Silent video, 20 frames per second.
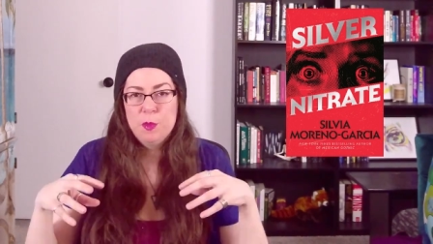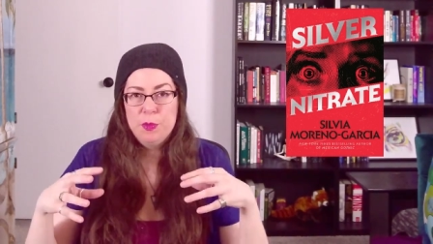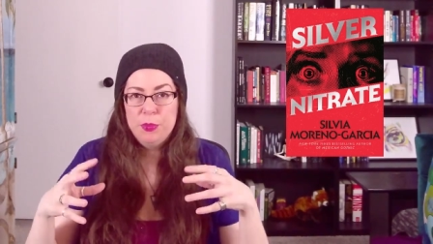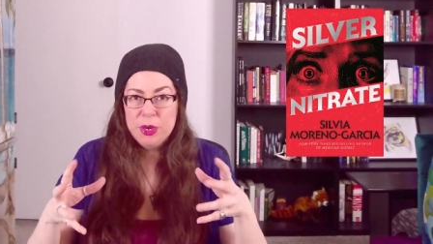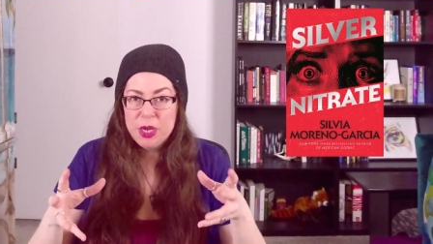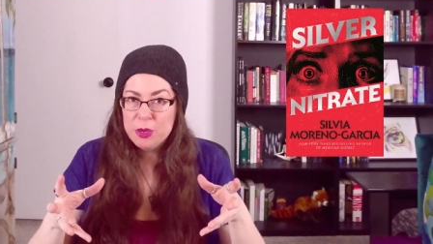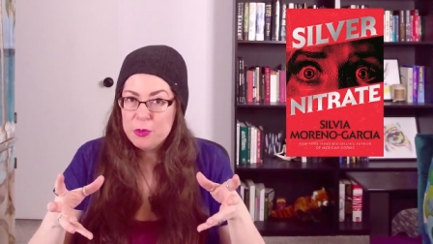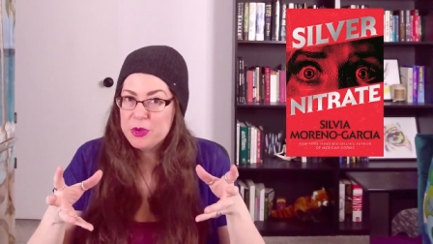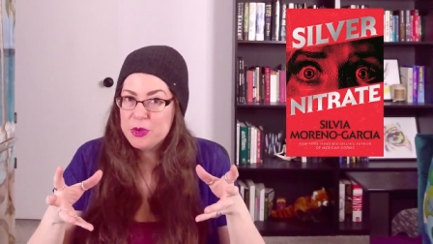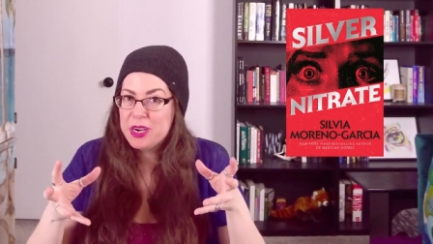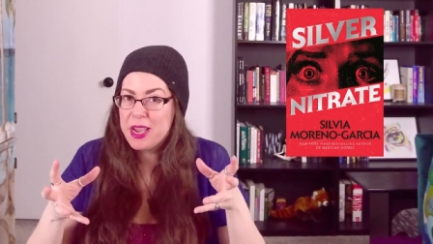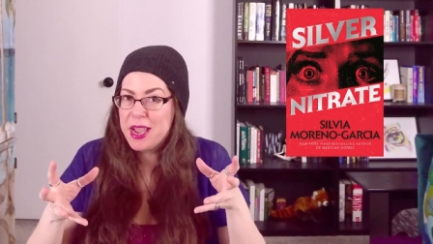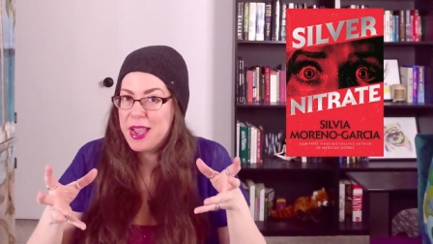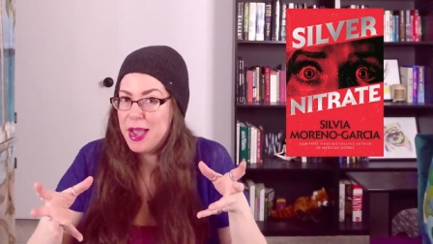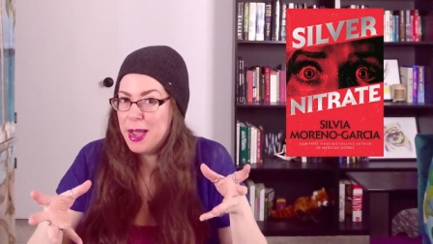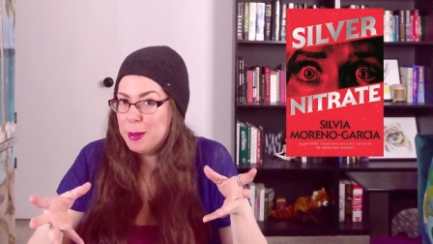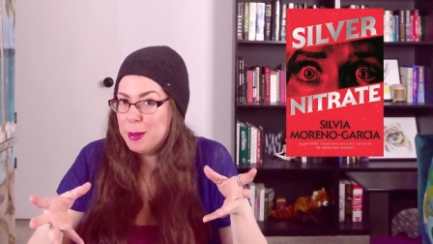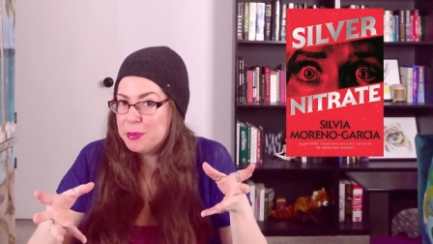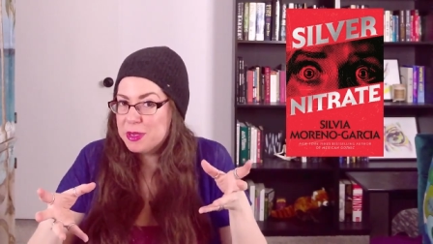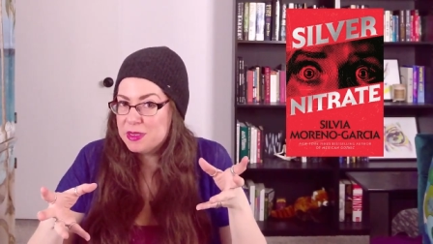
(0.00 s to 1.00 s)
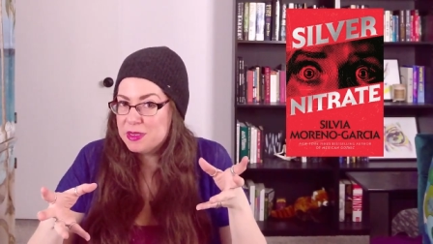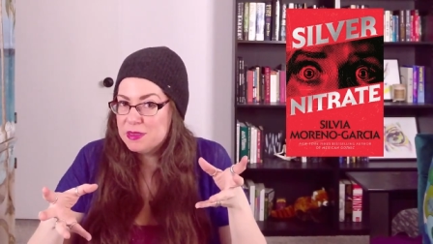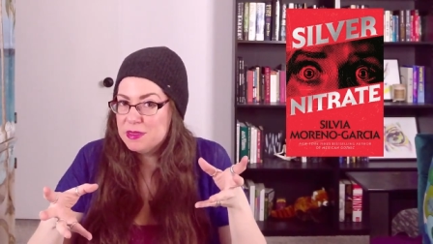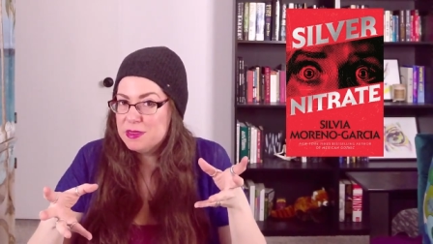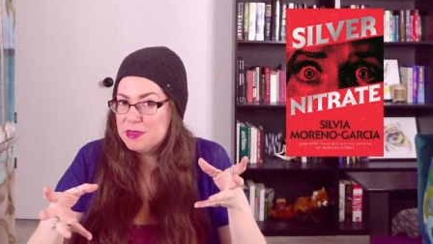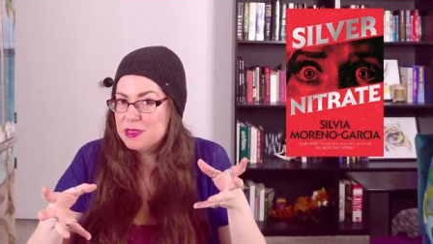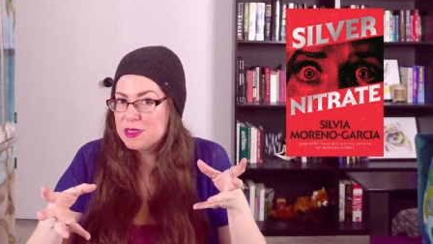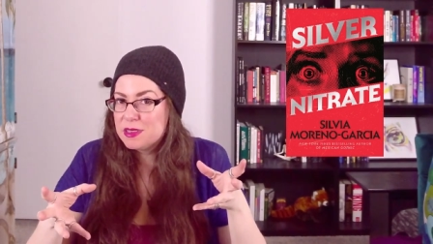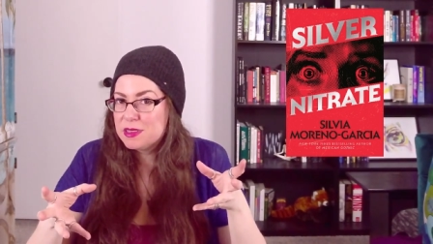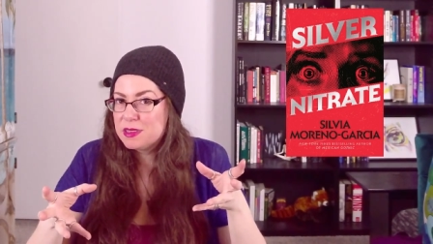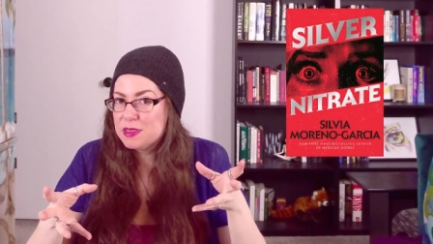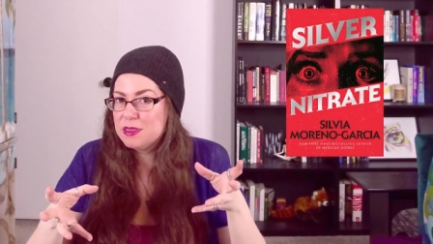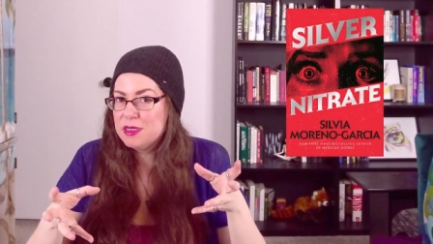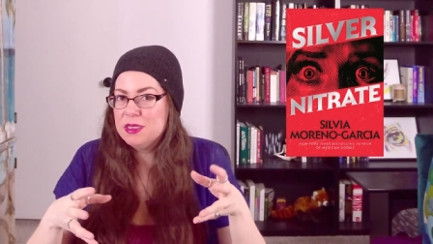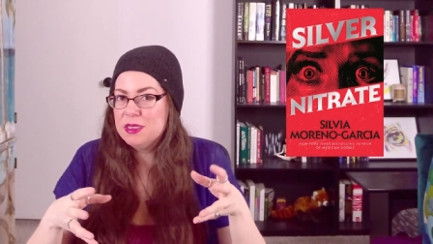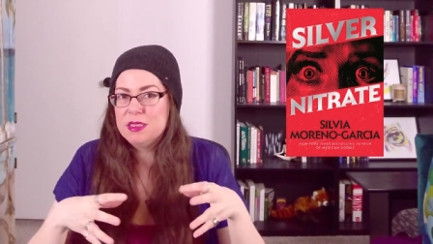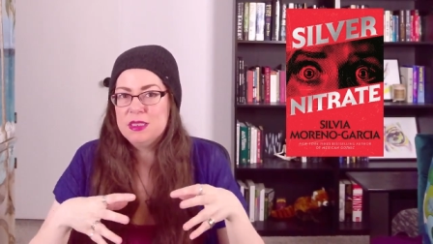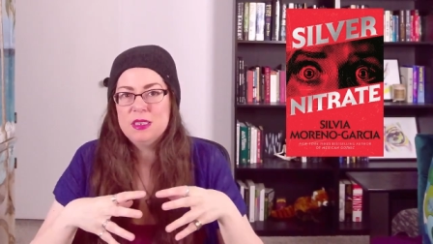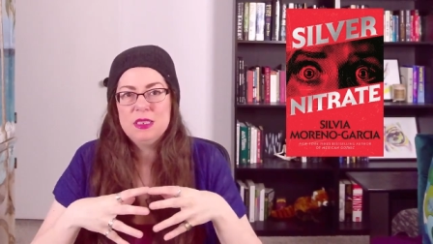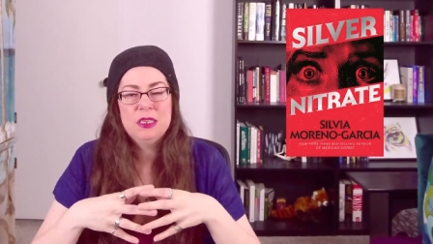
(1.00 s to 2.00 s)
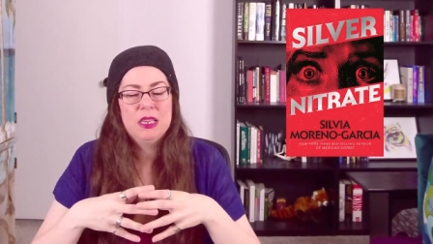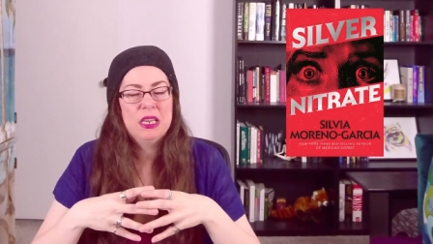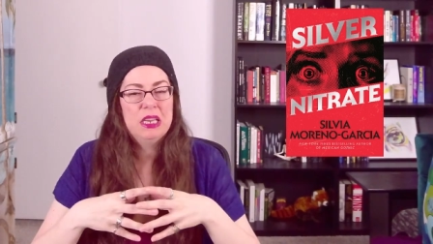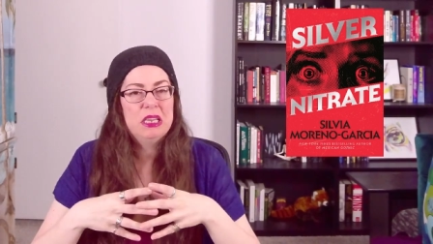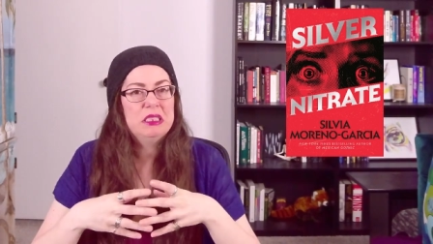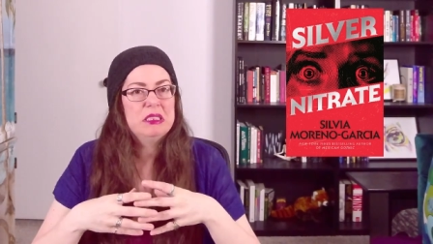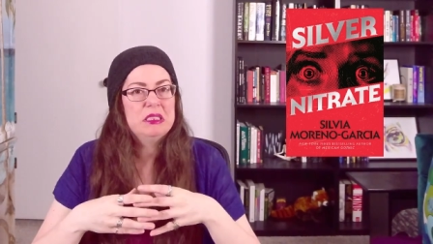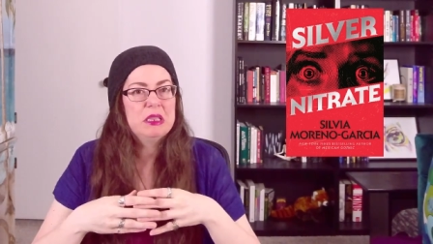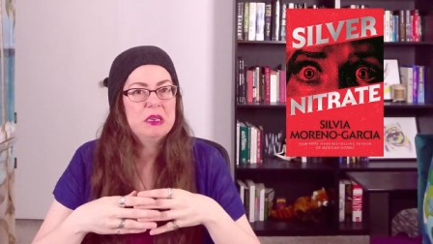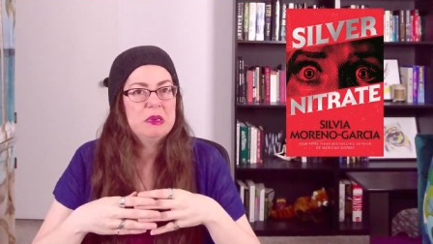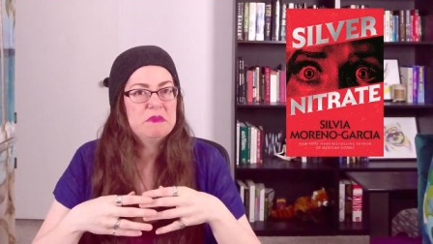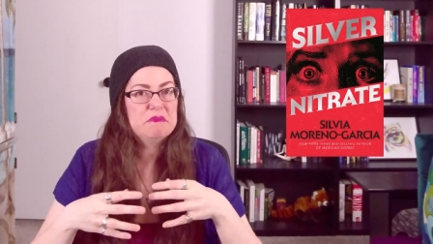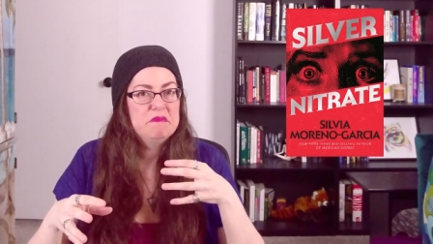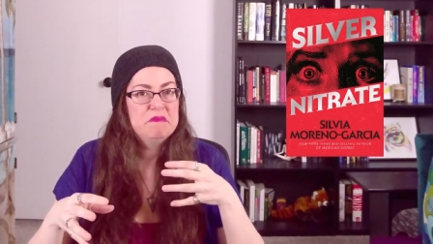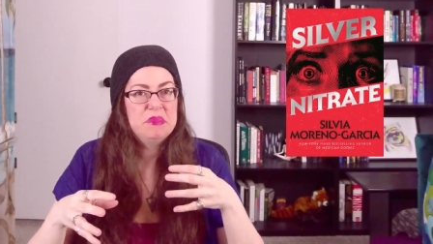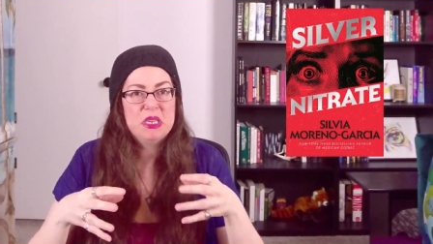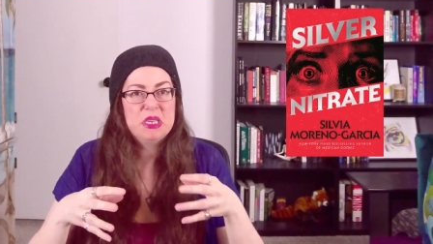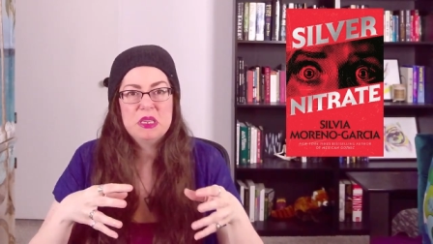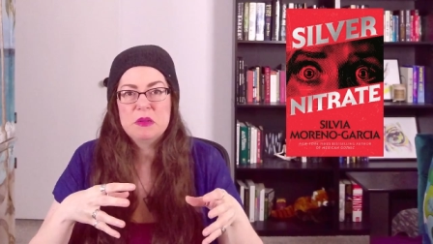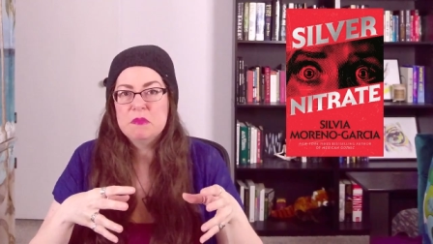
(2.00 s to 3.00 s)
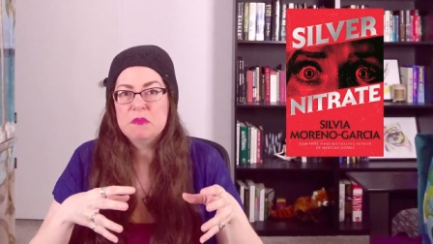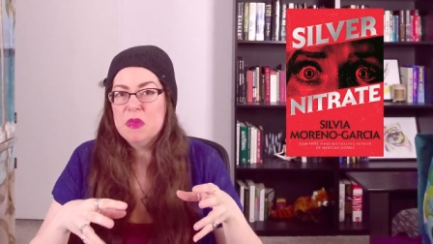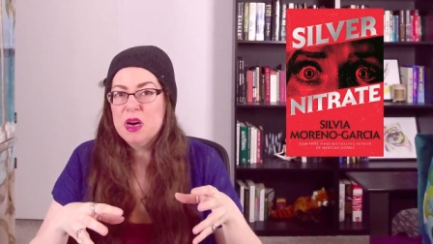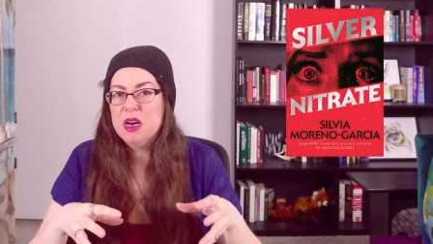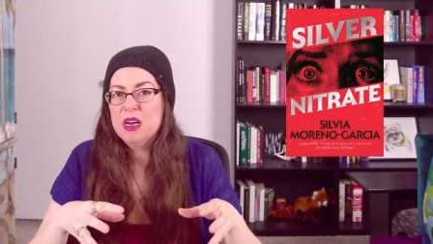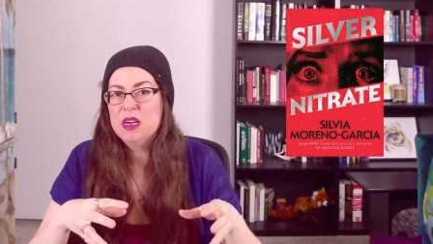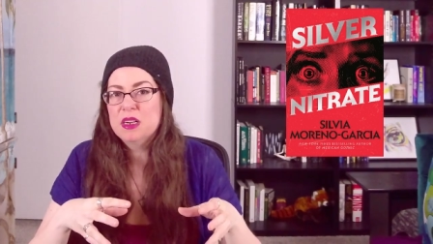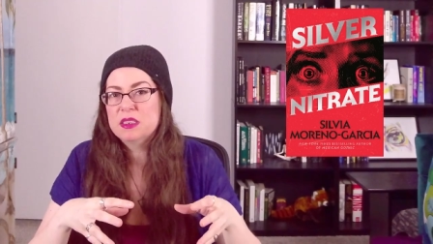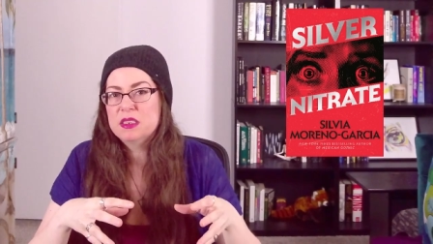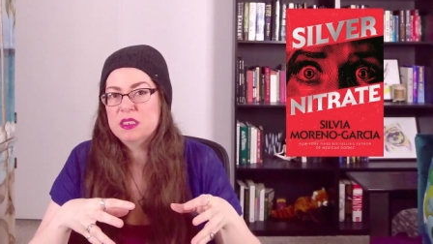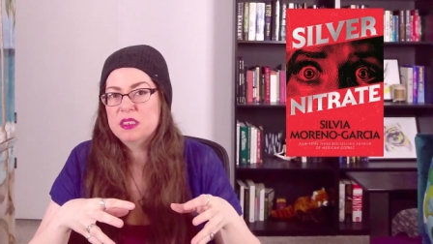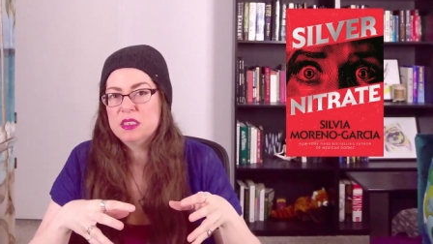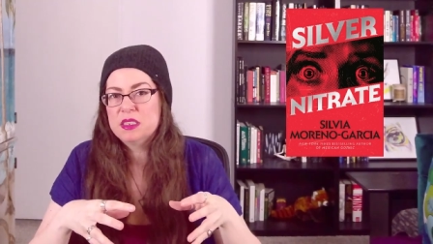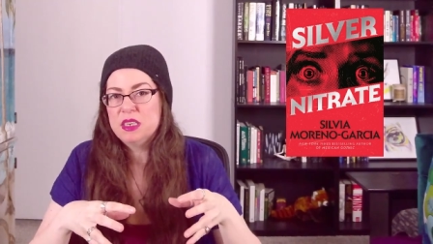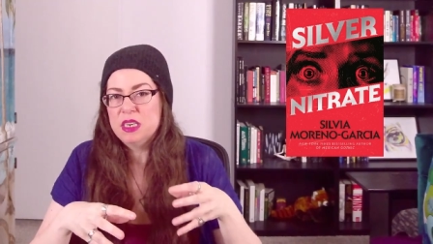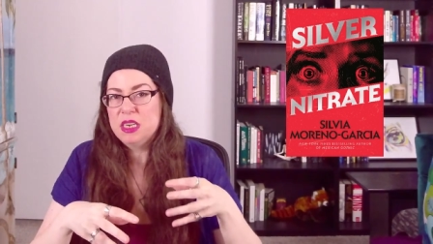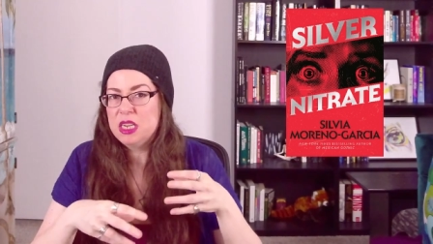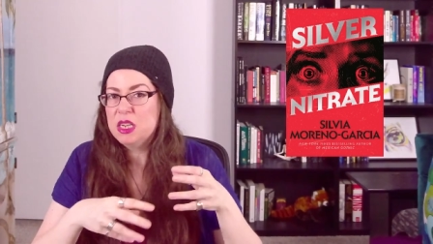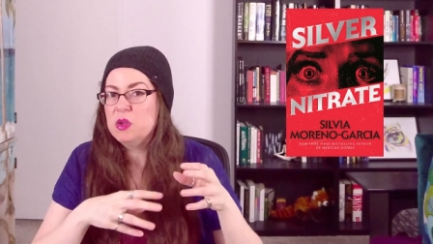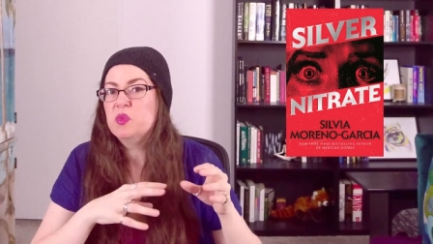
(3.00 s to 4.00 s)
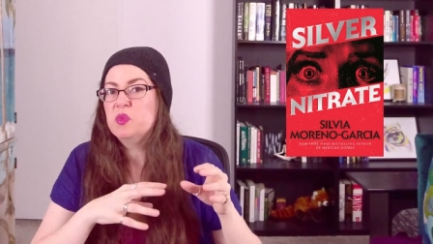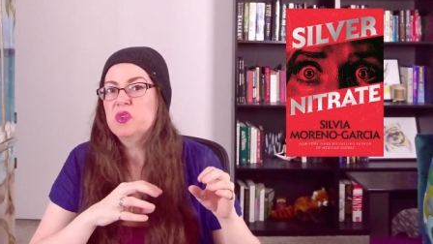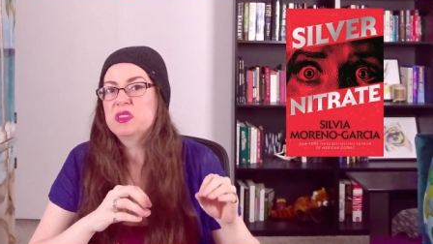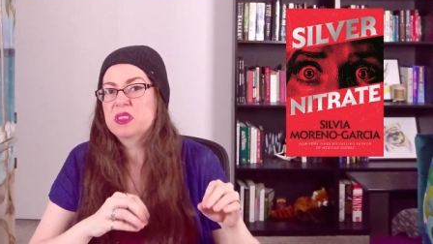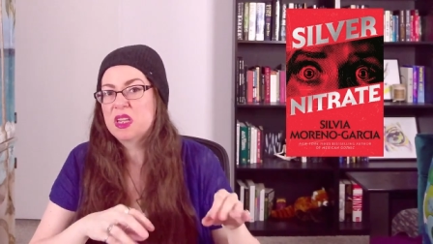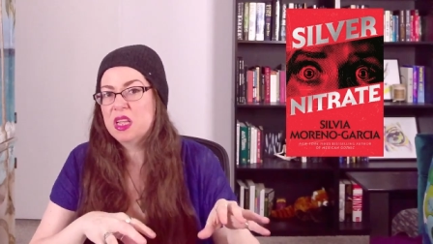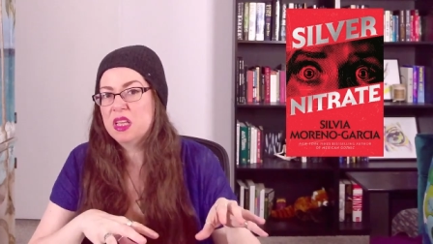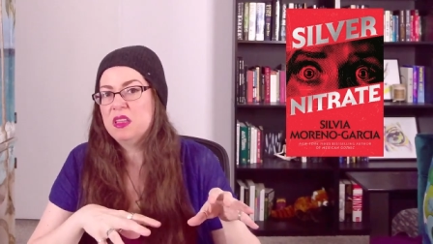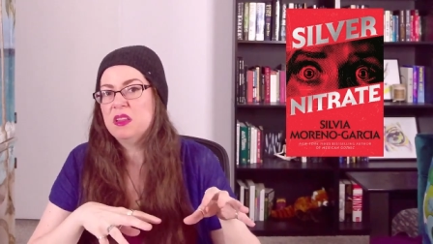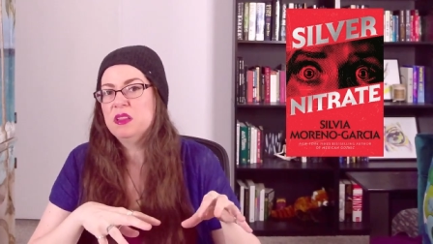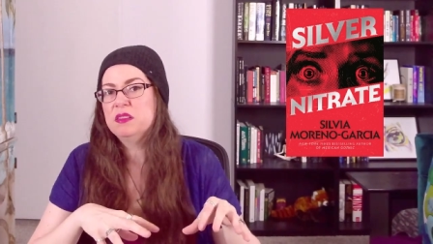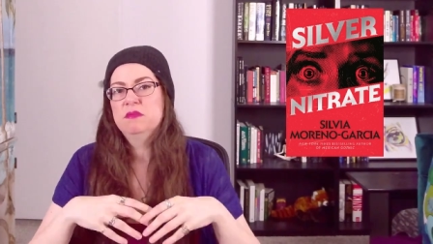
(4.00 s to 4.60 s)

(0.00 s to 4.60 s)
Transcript: But what happens is he ends up being mugged and he was killed.